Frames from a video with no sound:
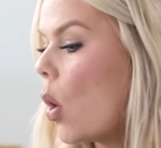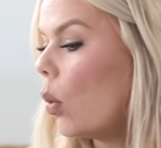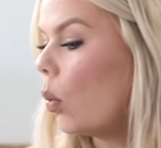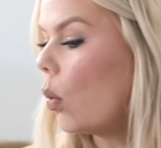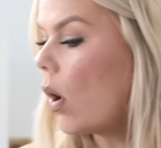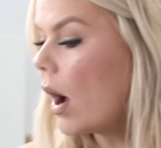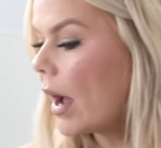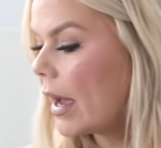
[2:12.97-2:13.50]

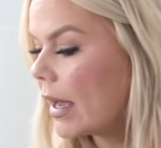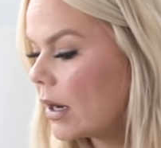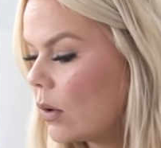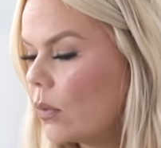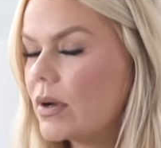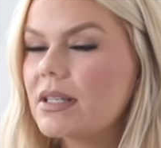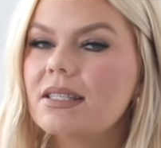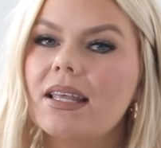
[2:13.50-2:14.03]

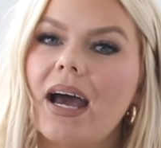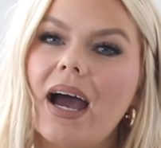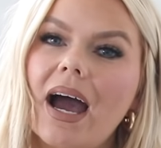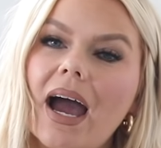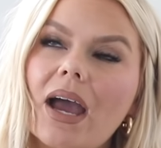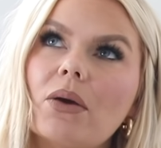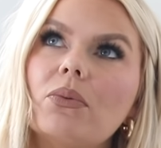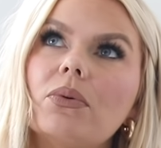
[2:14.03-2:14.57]
One was that
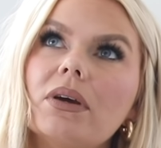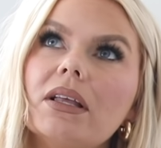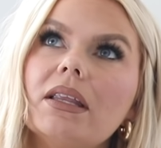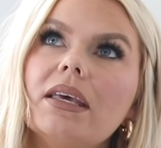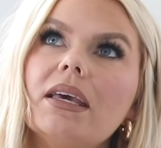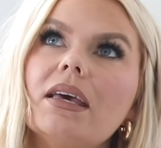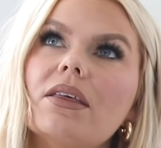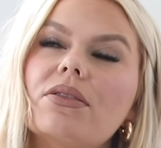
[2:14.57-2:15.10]
I
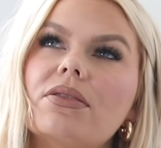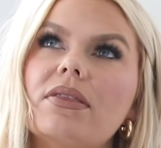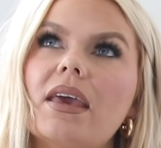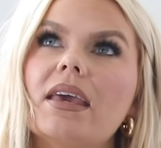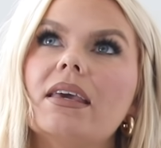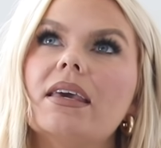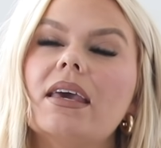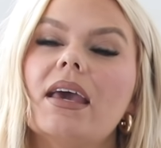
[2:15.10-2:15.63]
really
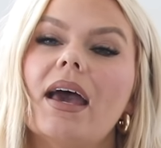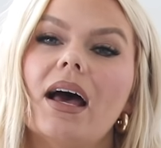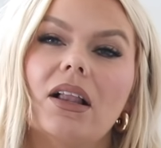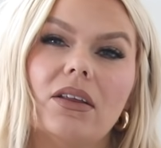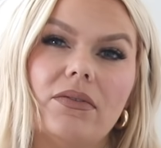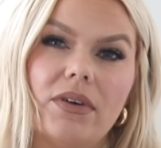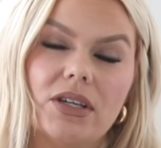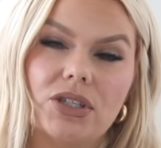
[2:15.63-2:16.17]
think it
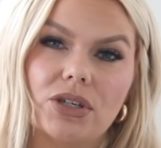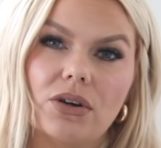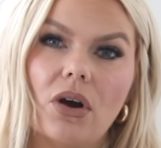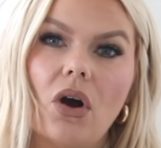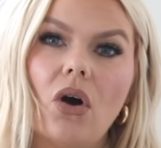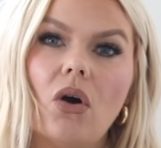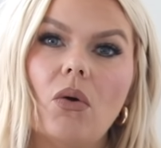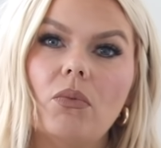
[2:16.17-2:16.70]
elevates your
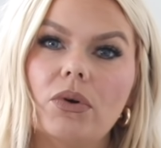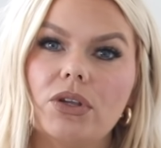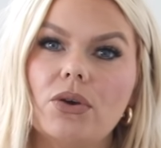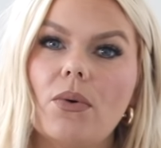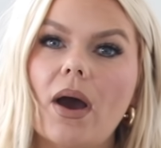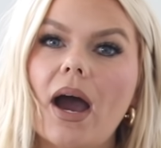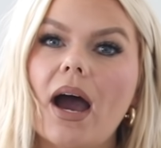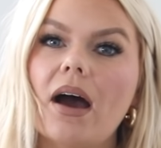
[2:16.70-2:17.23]
home when you
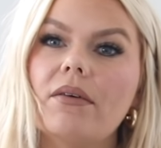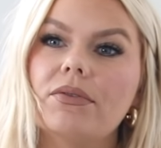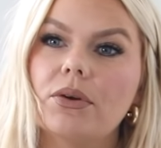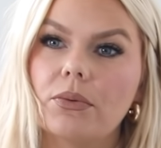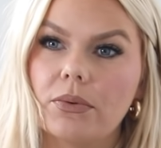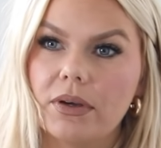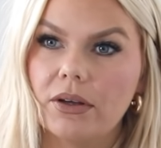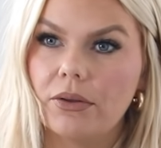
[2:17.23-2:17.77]
have the
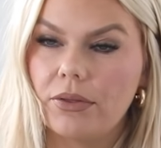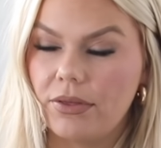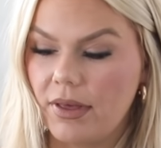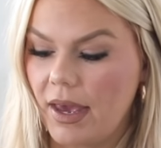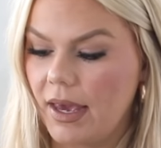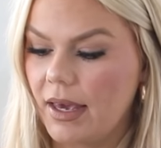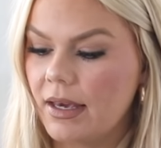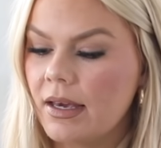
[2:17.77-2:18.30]
real
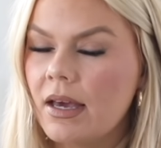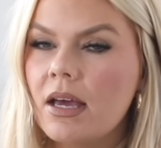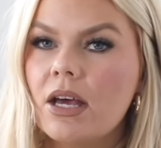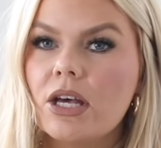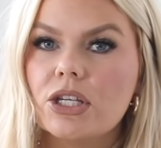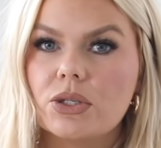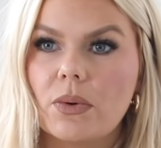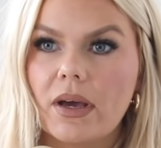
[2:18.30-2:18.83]
thing.
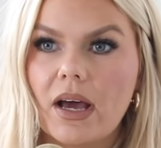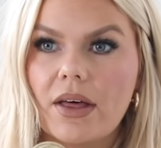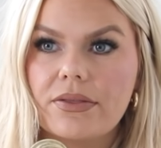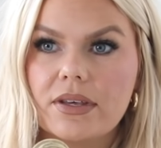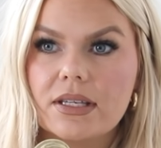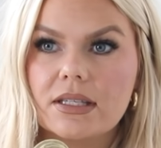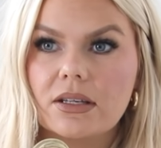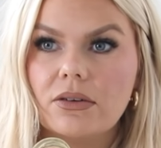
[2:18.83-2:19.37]
So I got
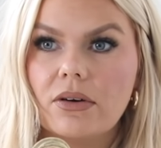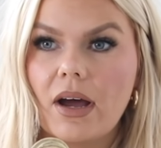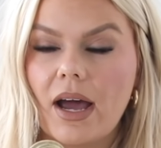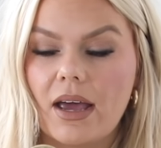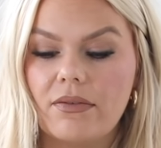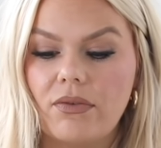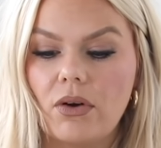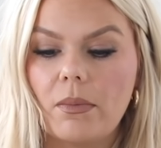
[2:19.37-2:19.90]
this little
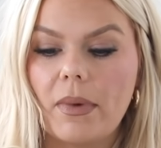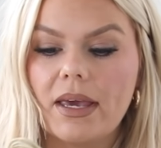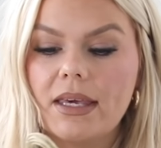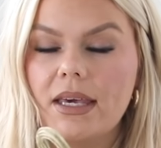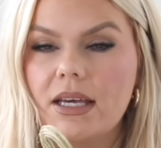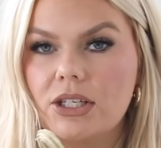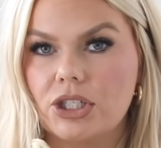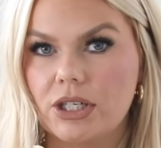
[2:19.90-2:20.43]
guy for my
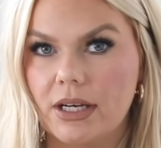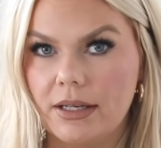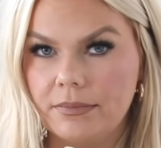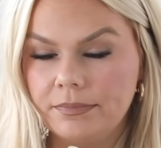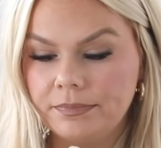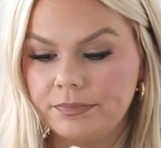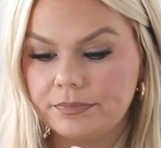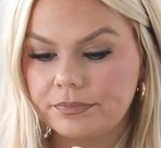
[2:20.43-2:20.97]

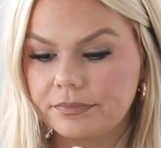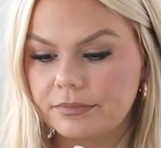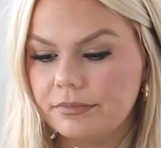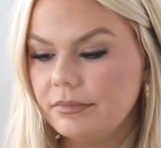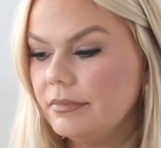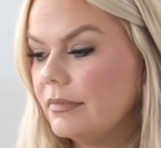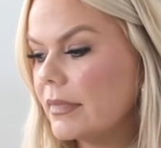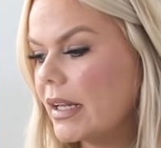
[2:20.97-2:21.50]
kitchen.
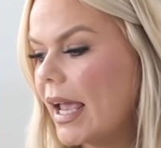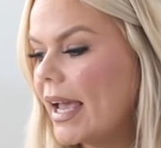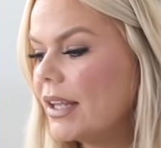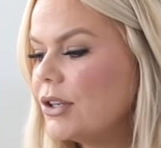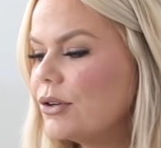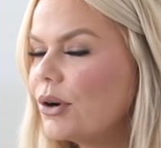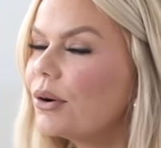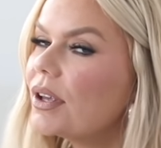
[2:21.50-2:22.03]

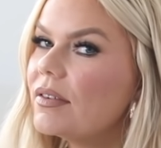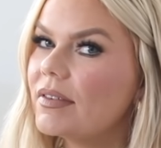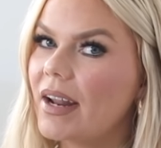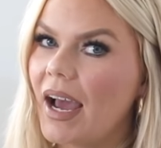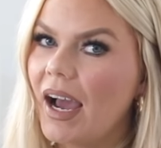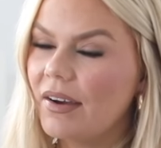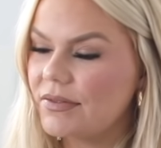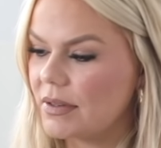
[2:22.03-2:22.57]
And you don't even
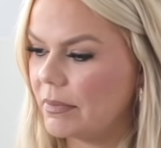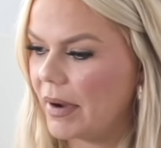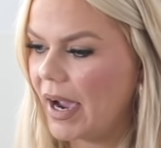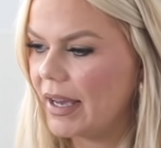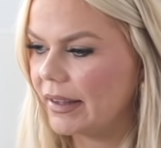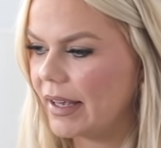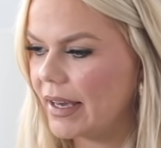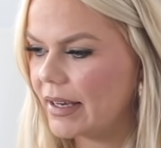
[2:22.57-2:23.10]
have to
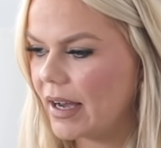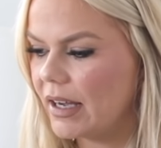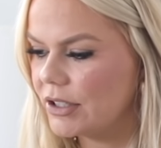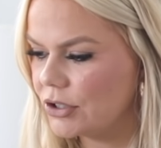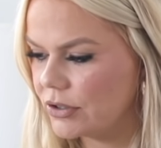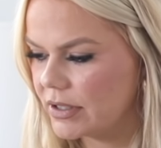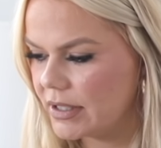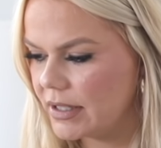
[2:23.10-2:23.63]
buy like
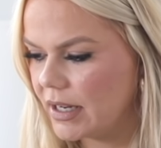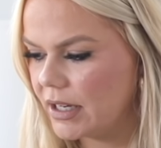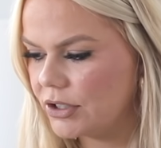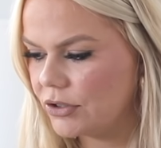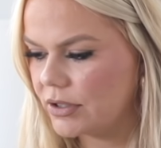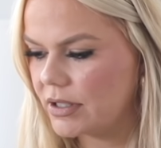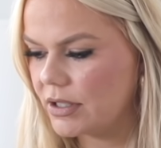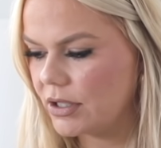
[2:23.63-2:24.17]
hundreds and
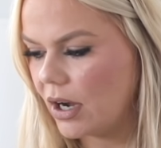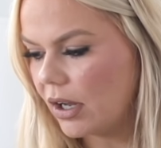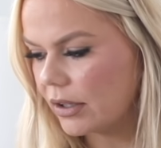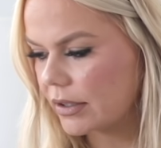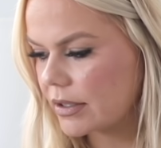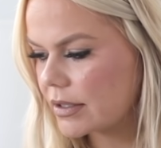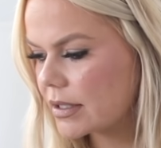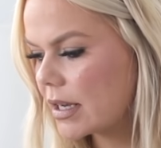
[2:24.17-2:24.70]
hundreds of
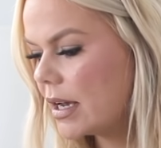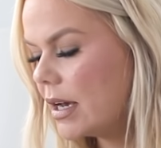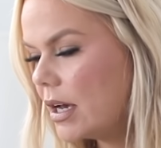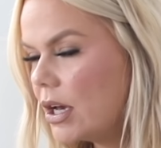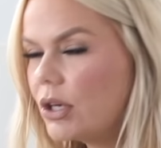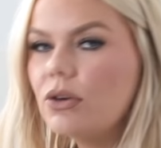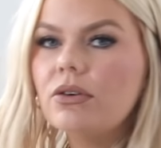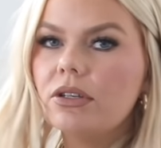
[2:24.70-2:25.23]
dollars.
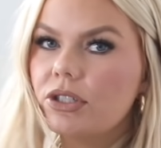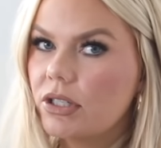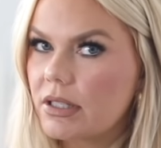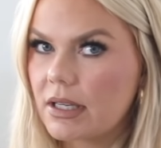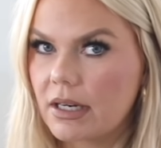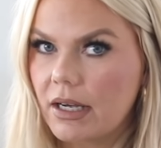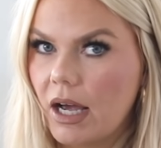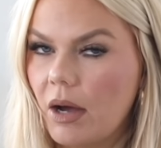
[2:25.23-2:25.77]
You can just
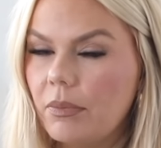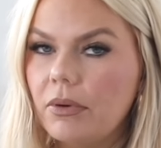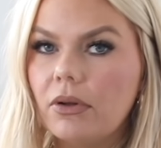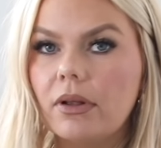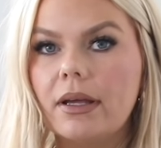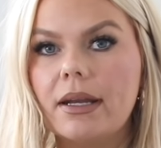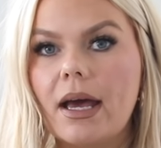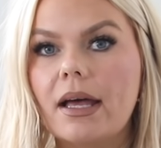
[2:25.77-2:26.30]
get a
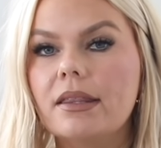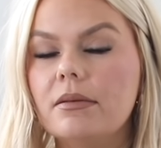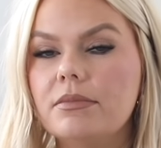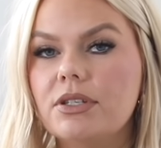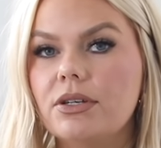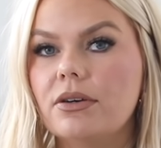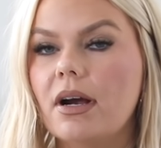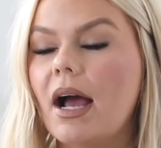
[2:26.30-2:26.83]
couple and add them
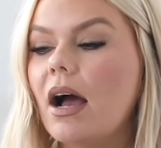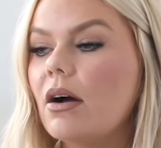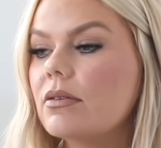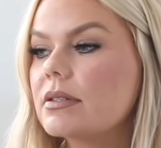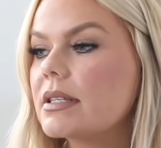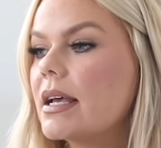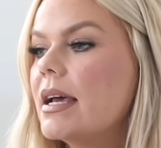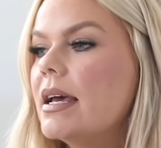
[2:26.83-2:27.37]
to your
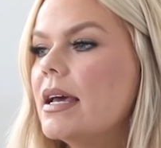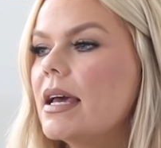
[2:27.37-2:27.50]
house.